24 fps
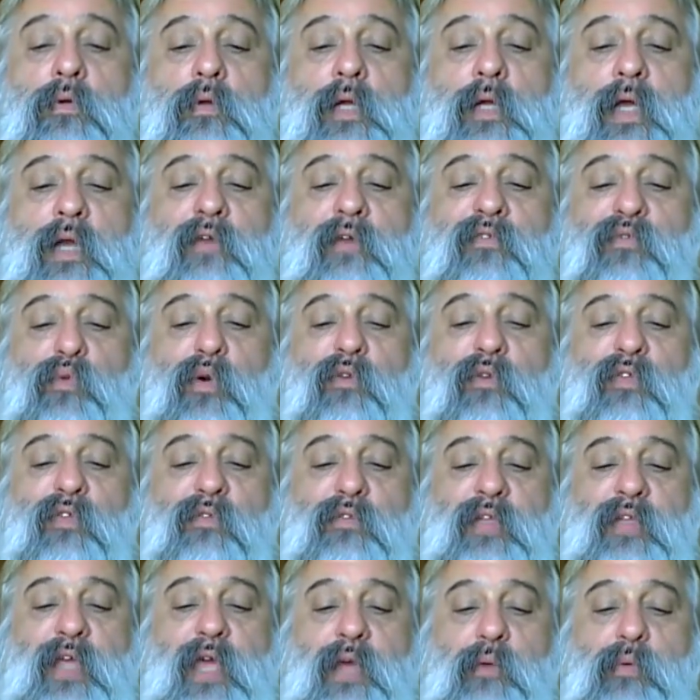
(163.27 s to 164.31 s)
he had a
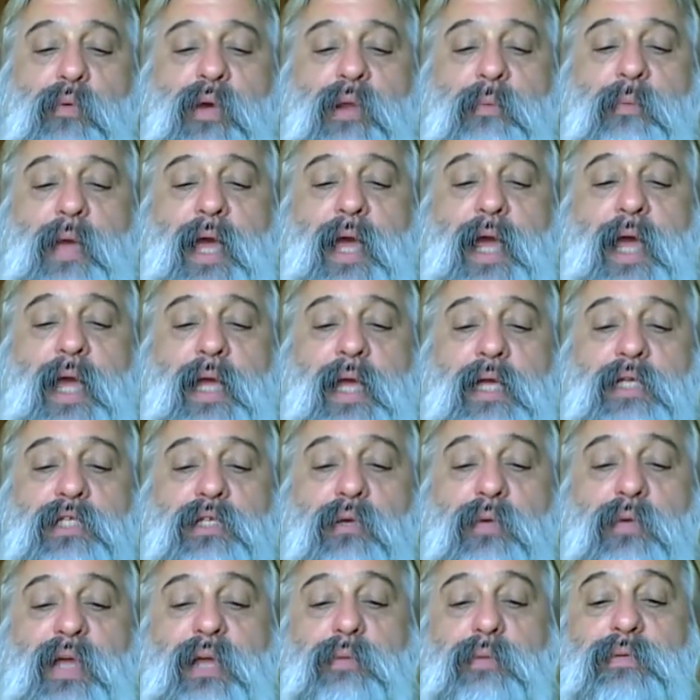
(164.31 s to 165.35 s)
458 Win mag,
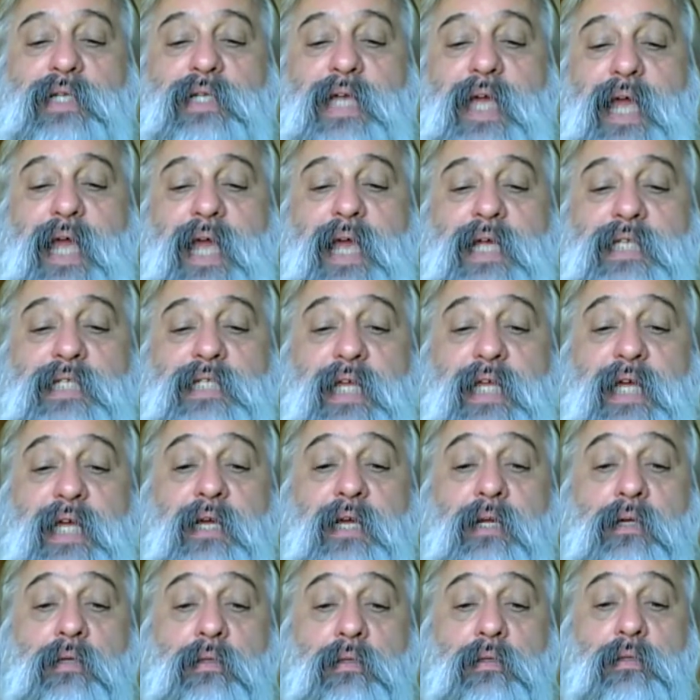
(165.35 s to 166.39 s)
so he was
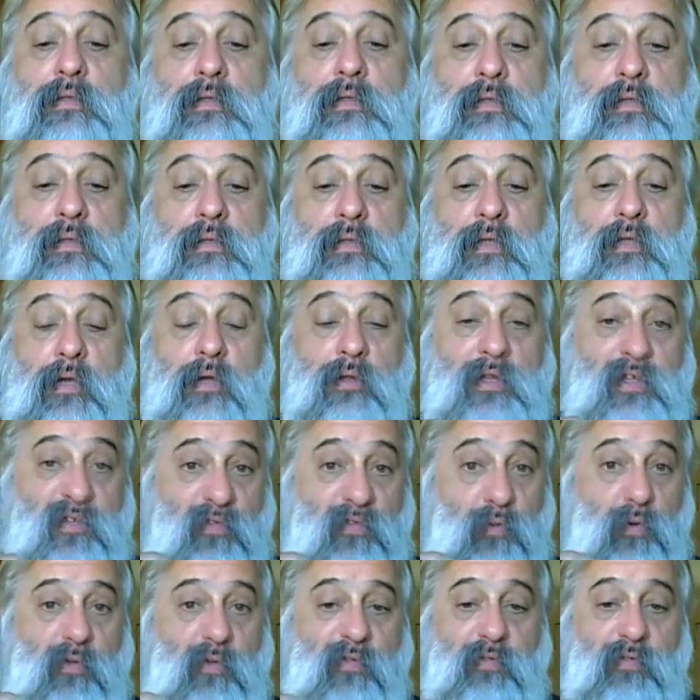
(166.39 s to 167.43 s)
casting all these
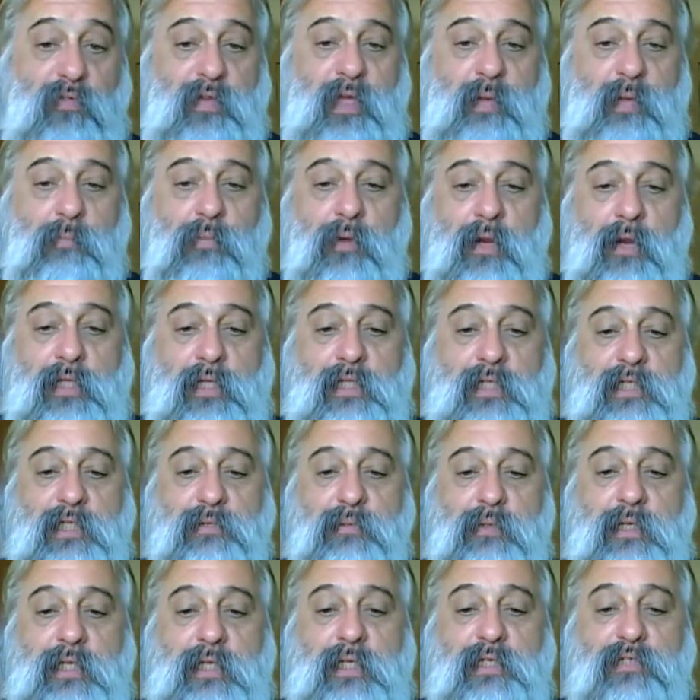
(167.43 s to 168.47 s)
458 bullets. That's
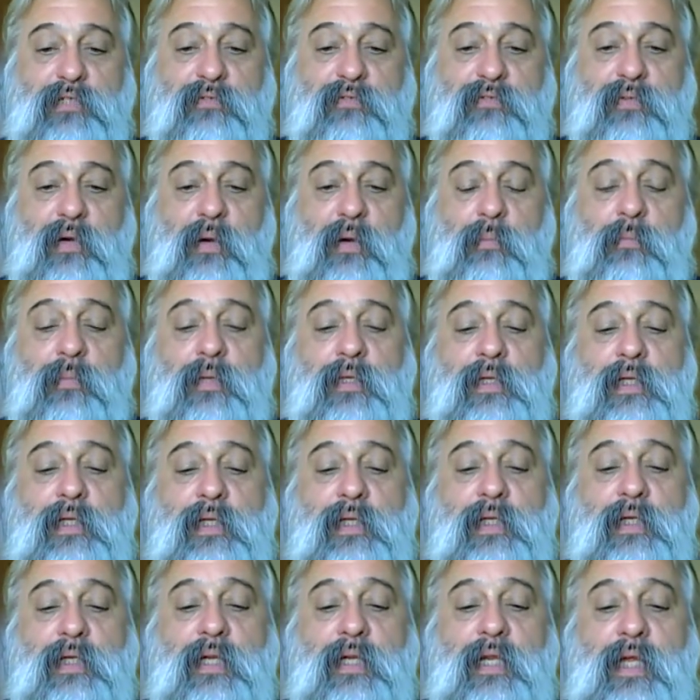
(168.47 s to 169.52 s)
where these are from.
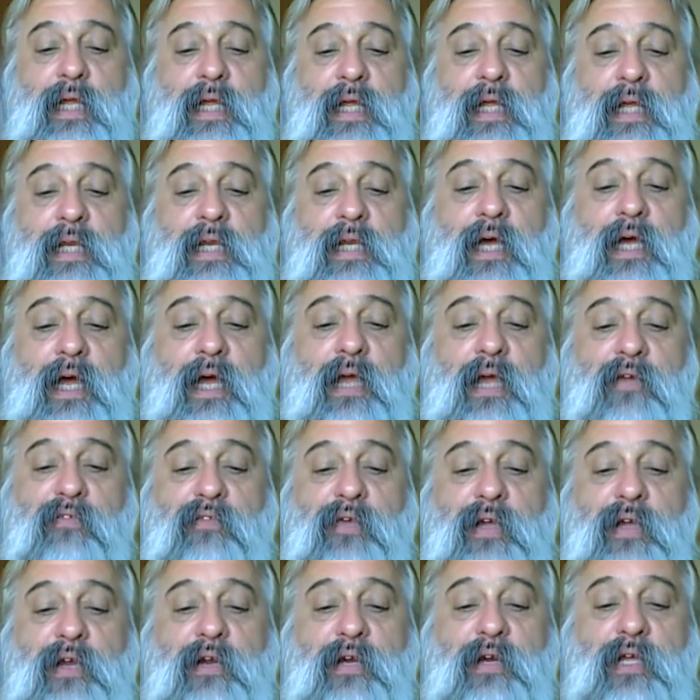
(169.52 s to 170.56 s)
And I
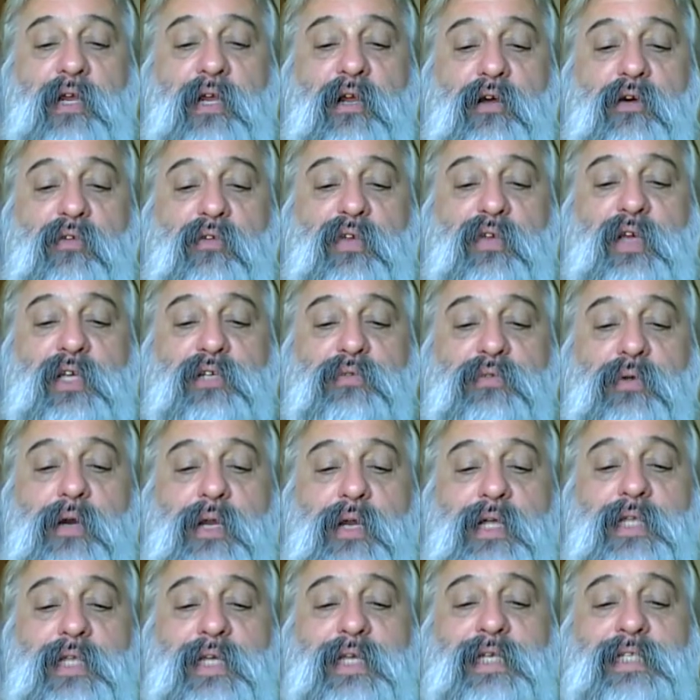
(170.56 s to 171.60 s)
figured, you know, if he's
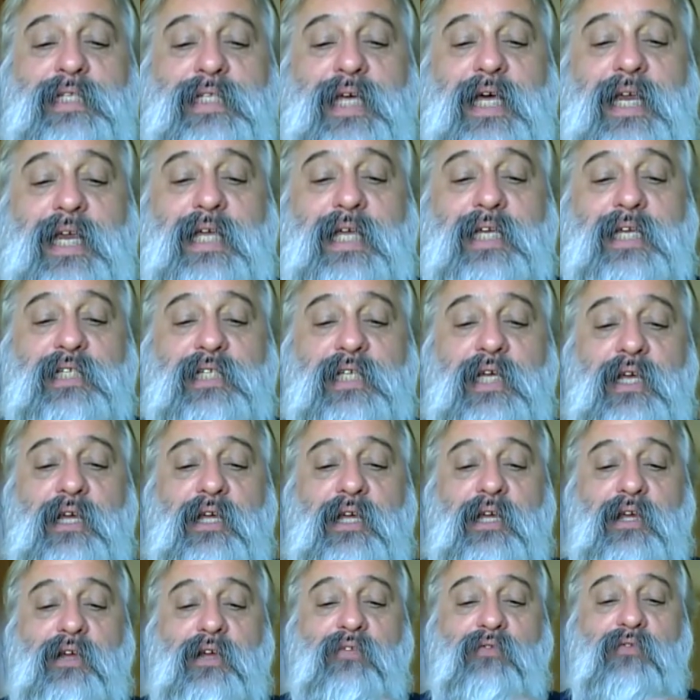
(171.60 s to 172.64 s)
running these out of his
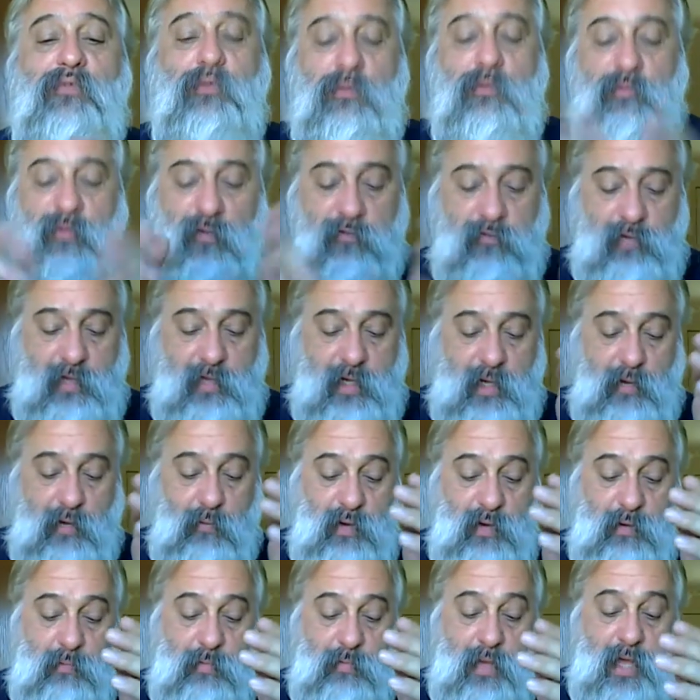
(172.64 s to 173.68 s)
458
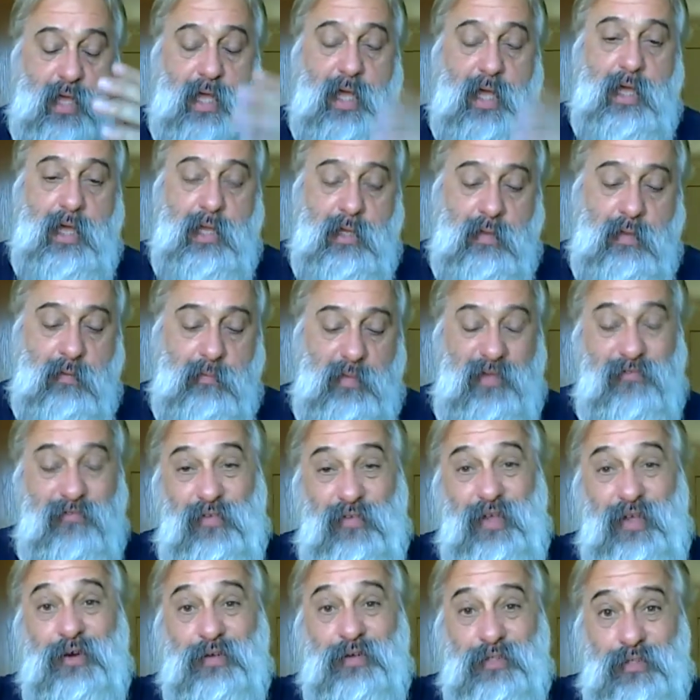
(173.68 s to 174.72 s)
Win mag, my
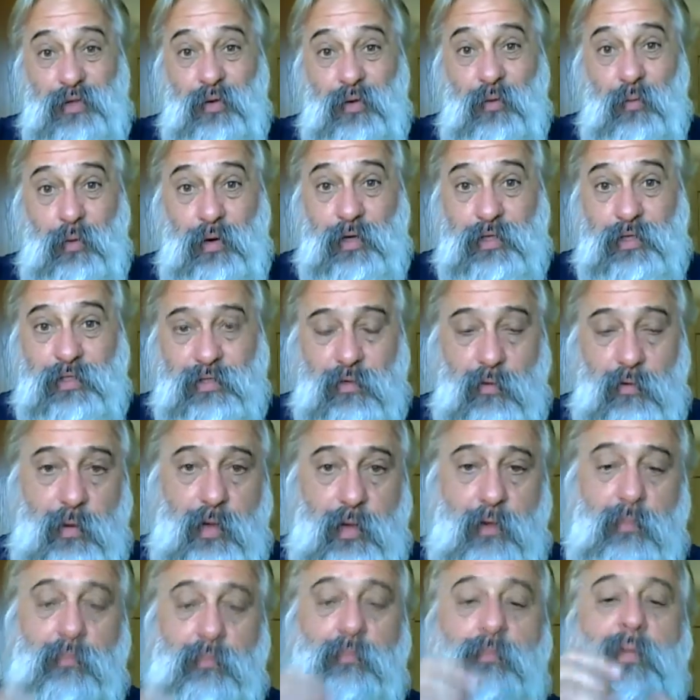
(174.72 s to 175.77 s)
fingers don't work so
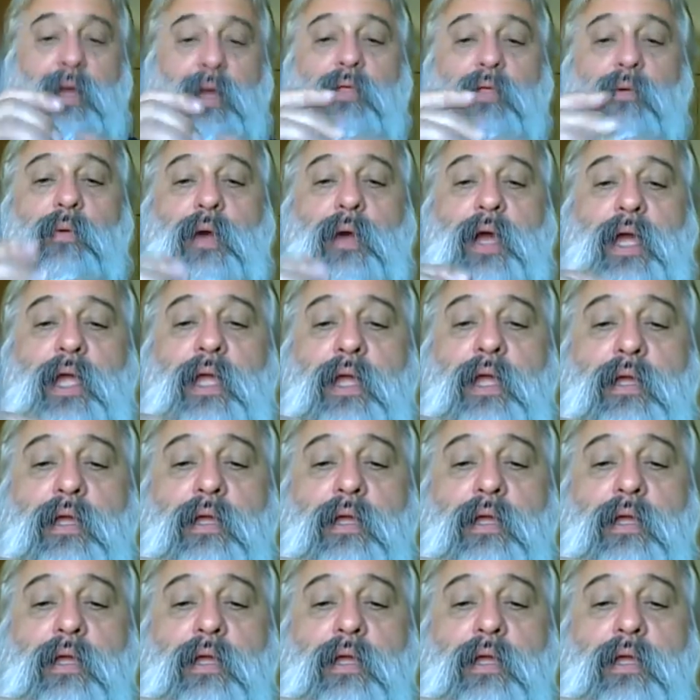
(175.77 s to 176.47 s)
well, by the way.